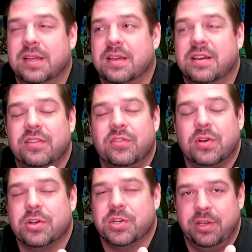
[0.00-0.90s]
like a
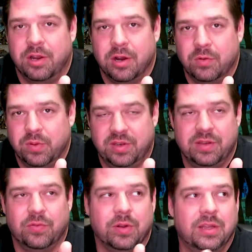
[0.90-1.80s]
construction yard with
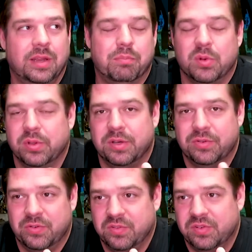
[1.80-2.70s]
different like
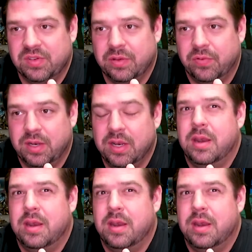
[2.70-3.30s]
bulldozers and stuff in it,